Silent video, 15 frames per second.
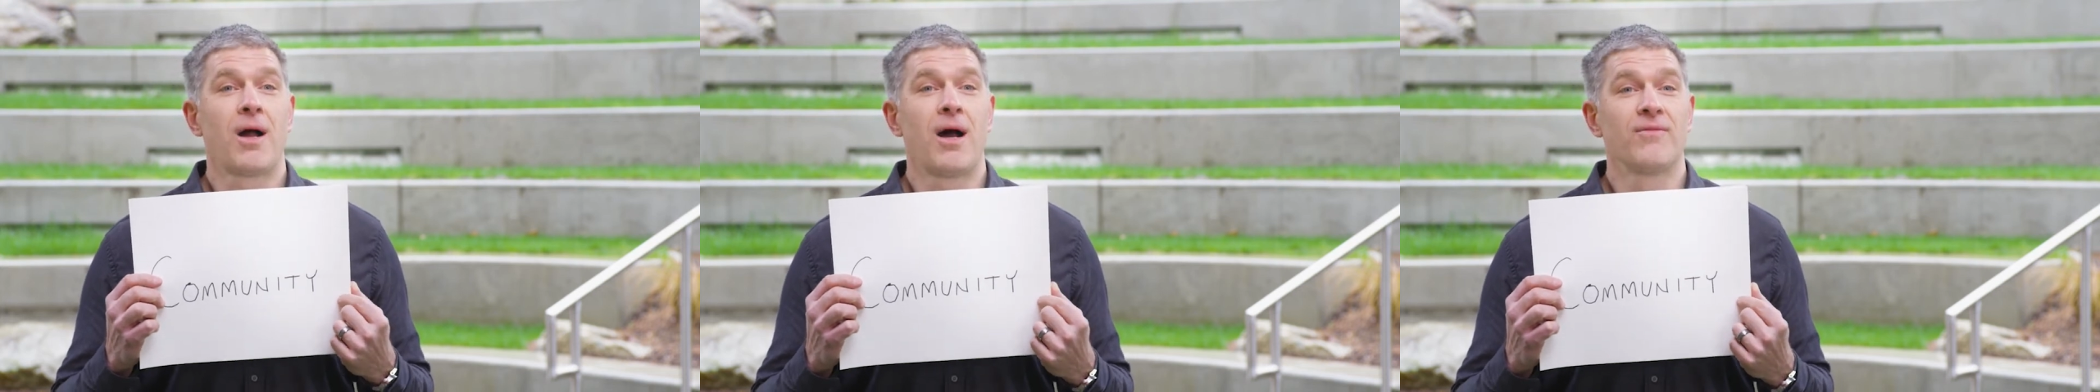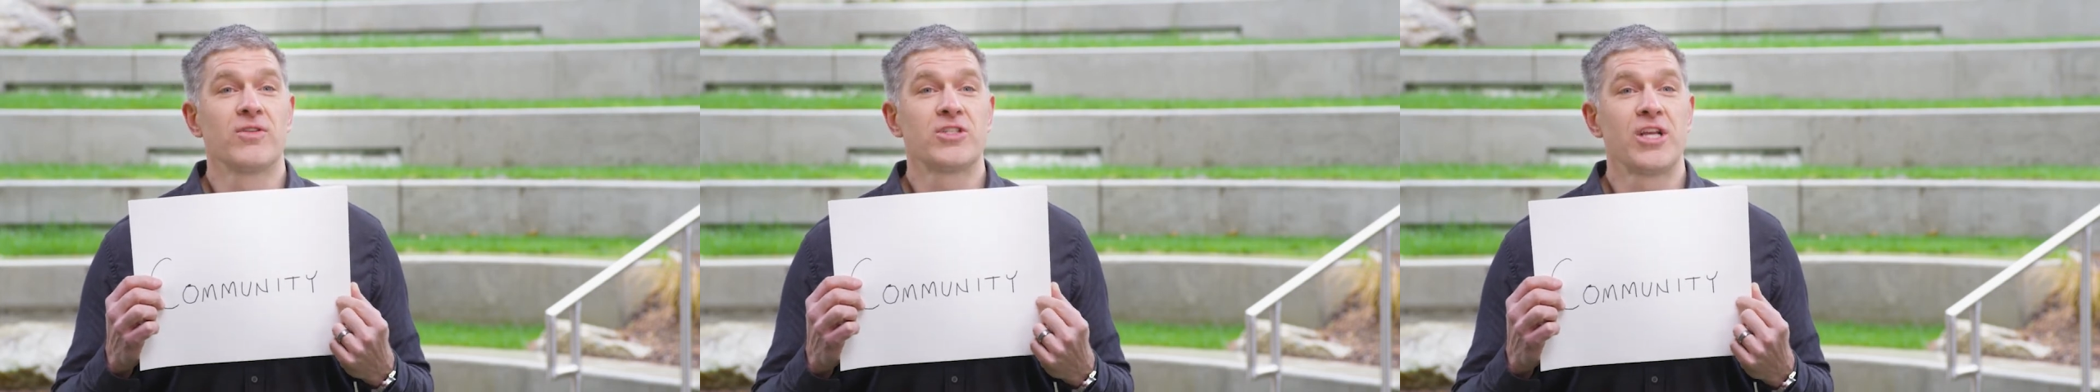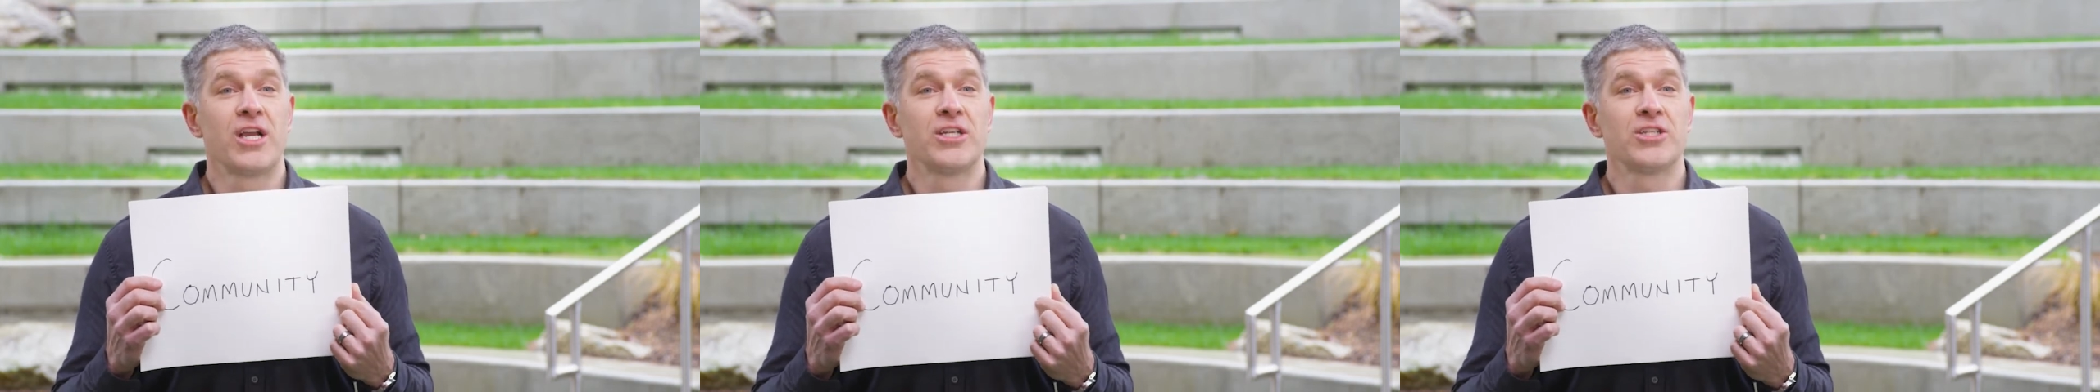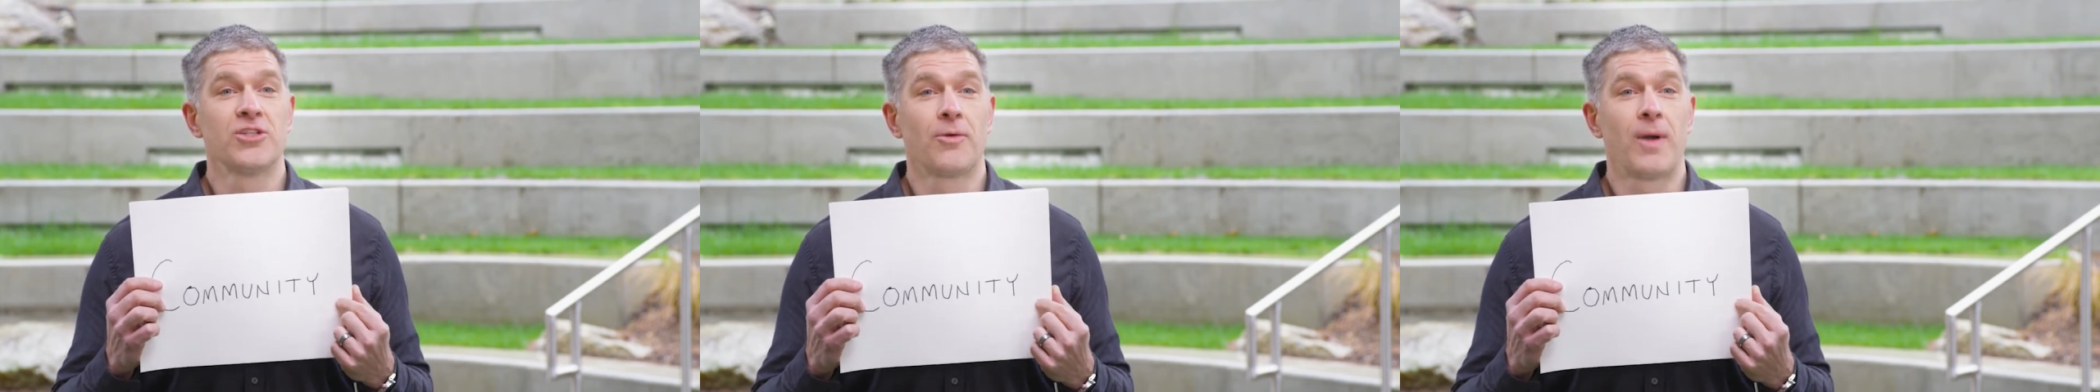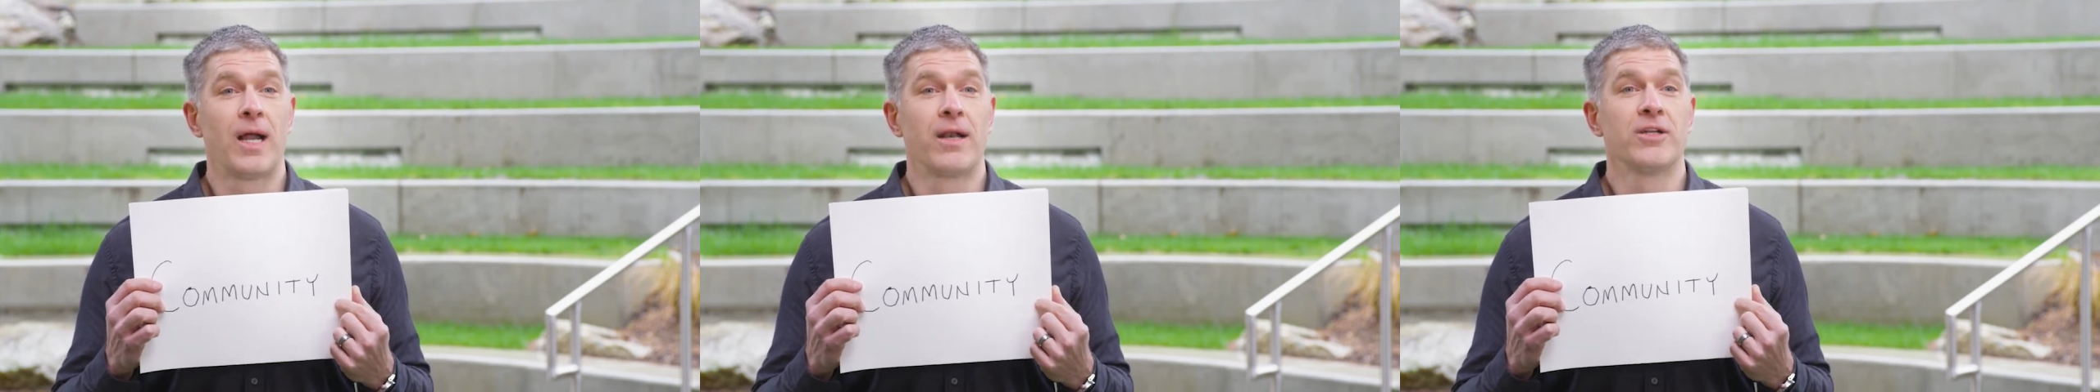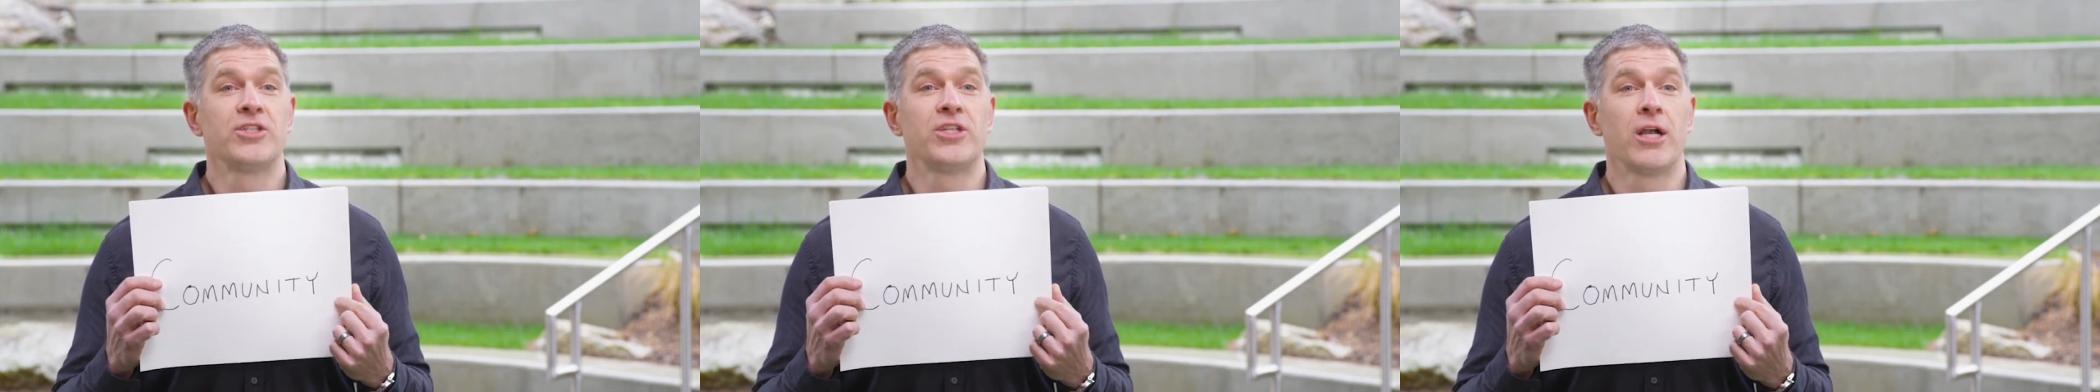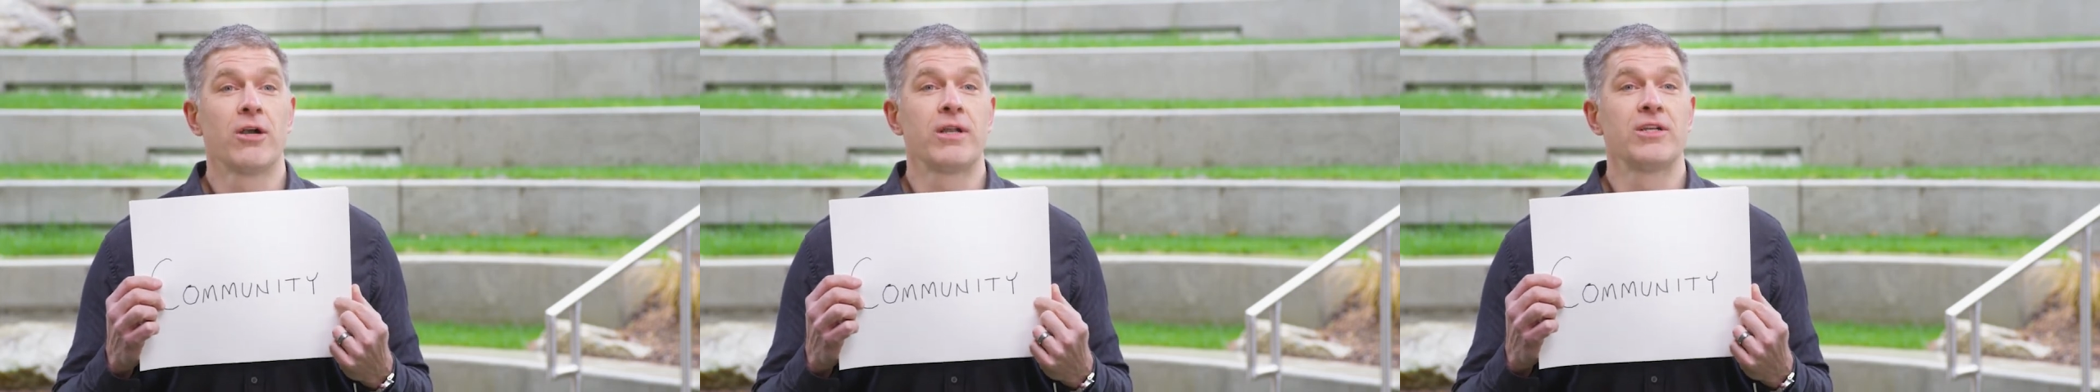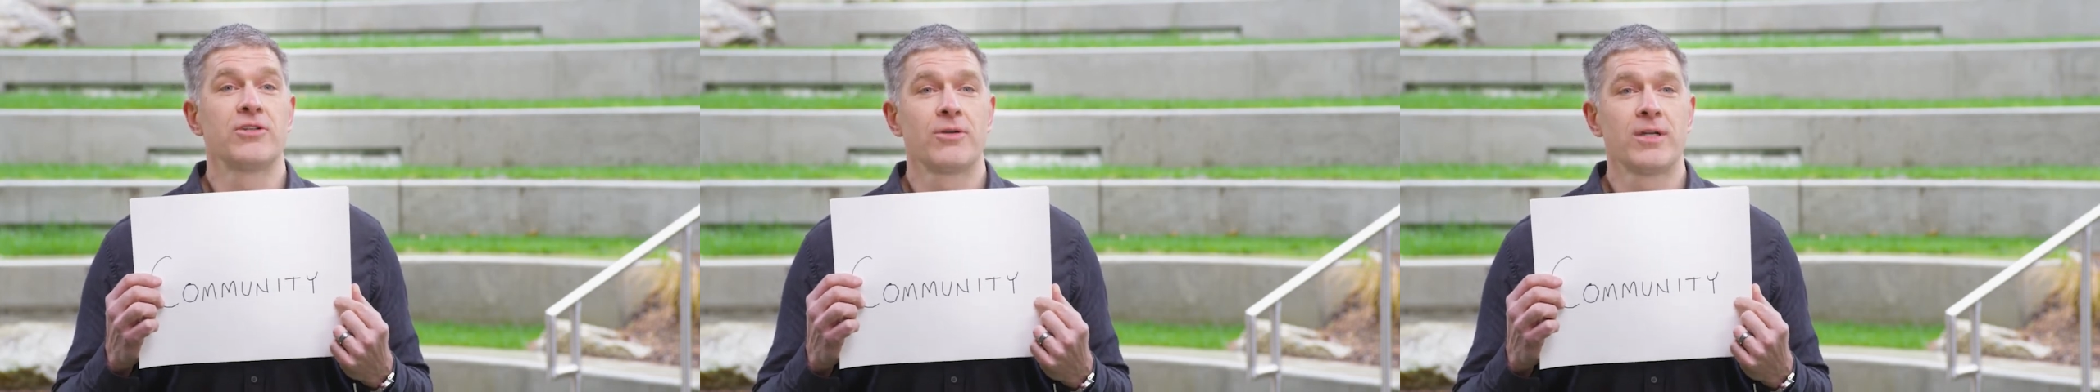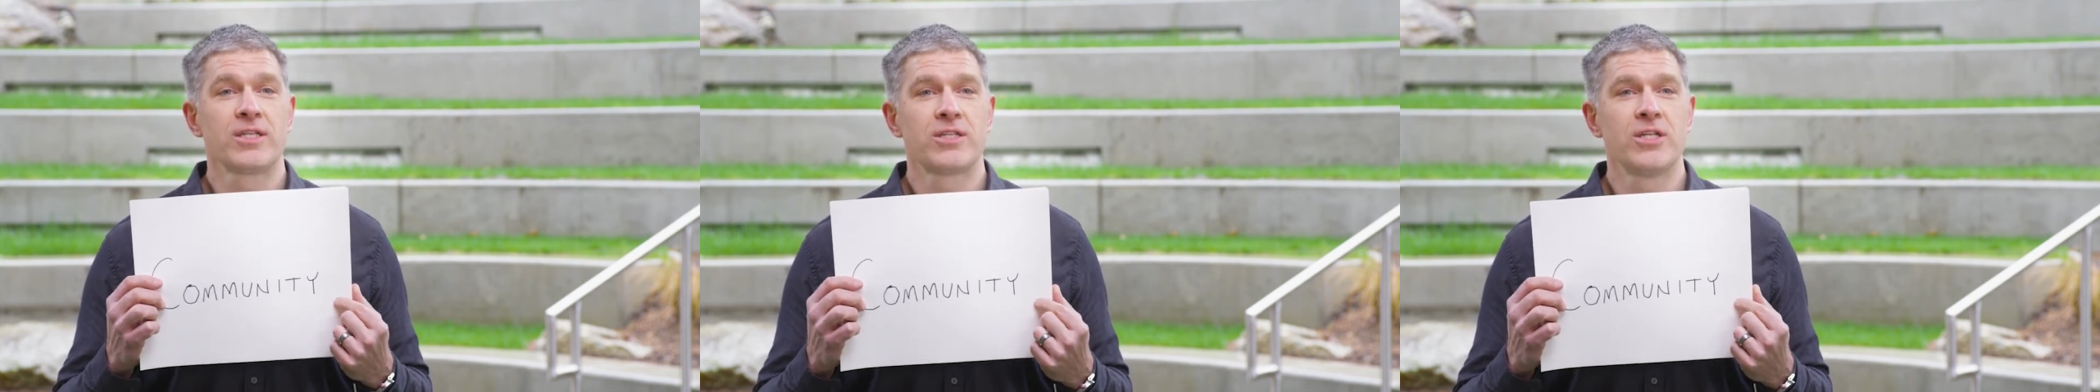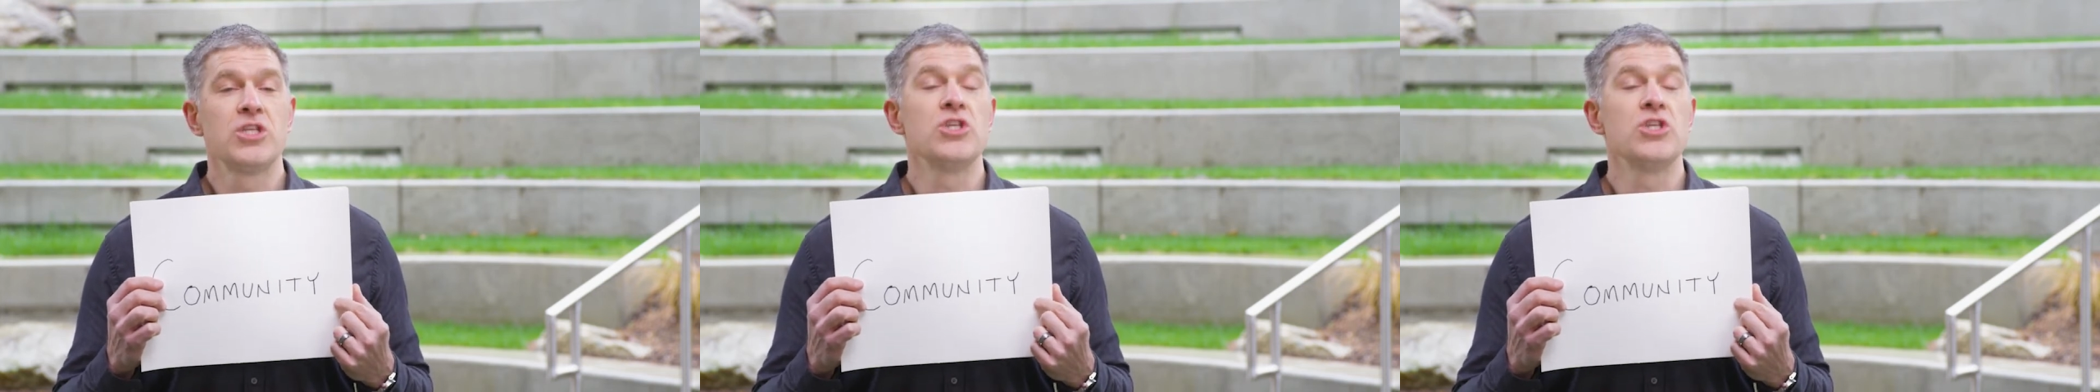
conversation around a shared interest,